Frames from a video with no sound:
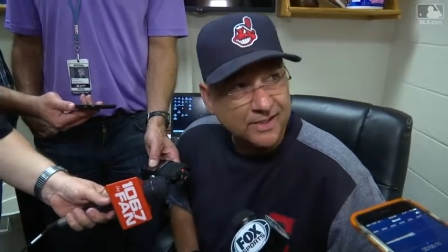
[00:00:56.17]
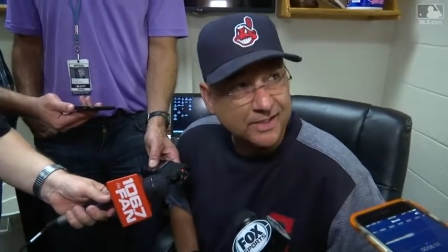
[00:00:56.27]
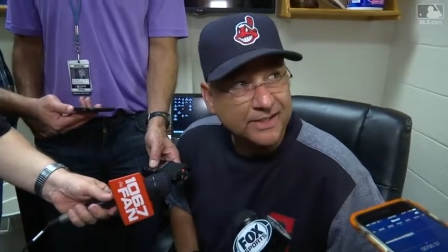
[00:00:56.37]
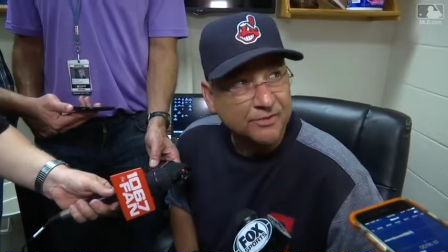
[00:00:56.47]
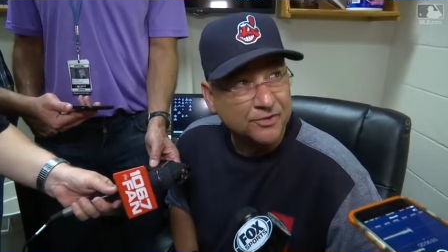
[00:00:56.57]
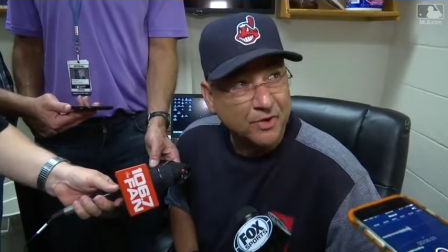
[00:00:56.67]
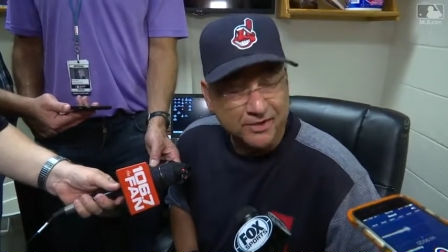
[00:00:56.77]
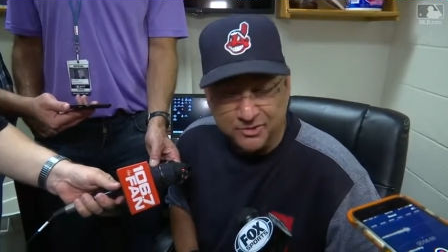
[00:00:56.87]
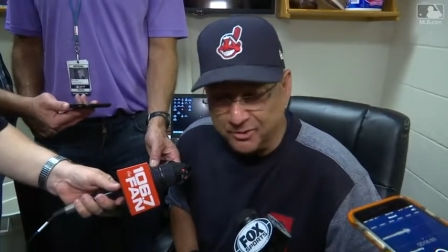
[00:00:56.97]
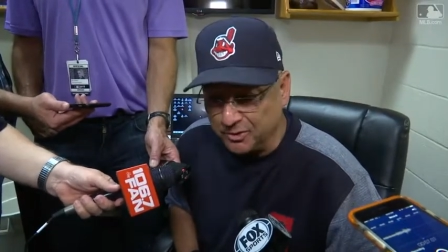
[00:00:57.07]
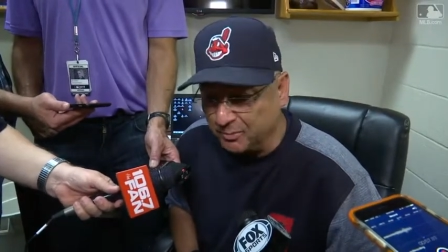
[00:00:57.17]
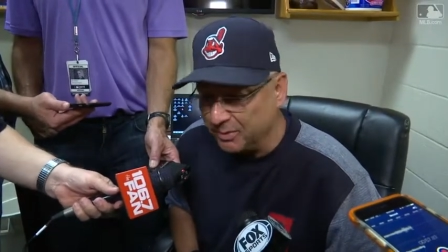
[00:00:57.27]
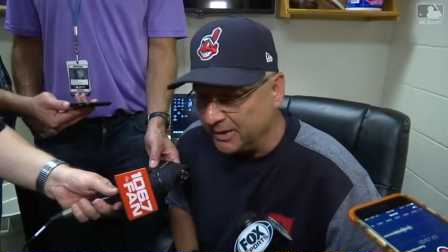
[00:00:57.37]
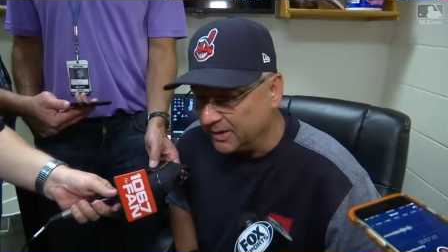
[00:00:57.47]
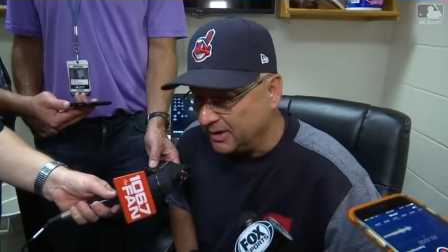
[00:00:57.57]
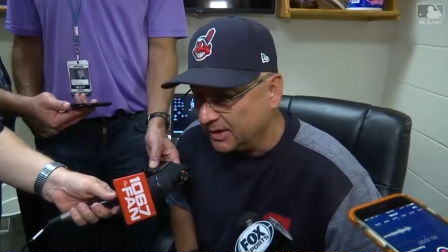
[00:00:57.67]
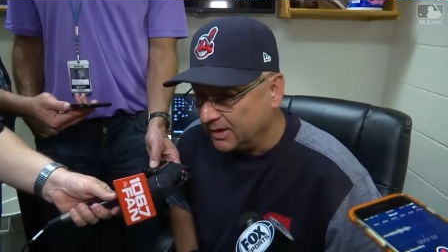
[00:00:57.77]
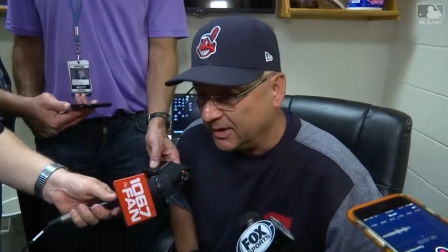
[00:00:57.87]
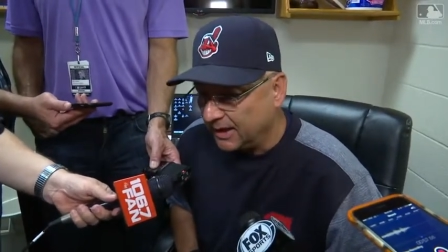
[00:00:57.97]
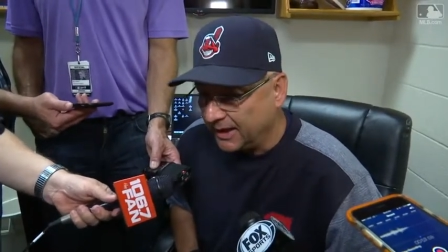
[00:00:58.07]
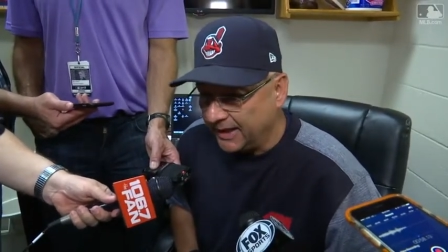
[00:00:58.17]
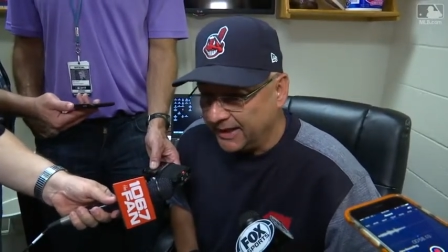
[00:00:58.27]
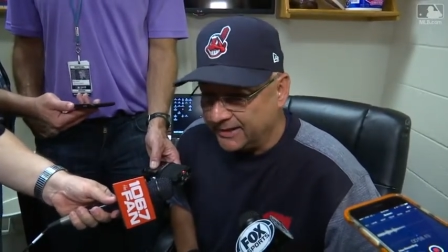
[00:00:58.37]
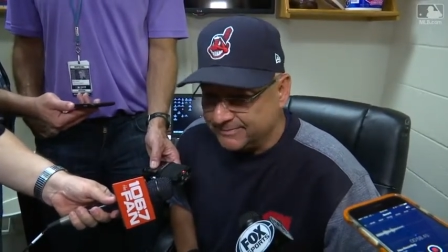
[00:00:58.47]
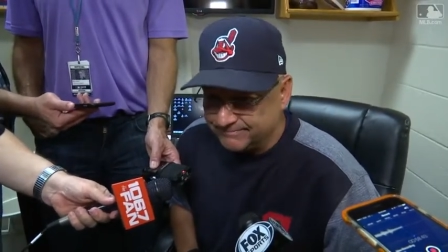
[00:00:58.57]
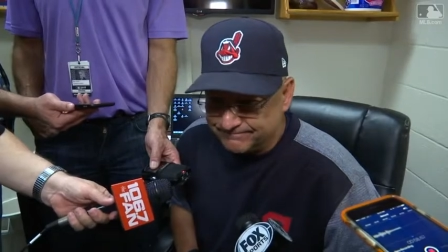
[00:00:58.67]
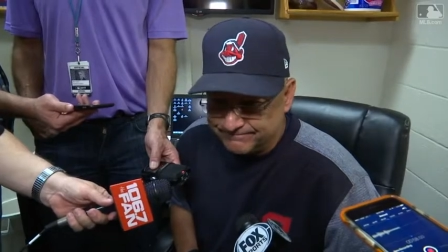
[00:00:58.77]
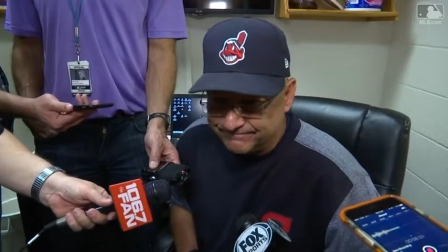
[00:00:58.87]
to leave the strike zone a little bit and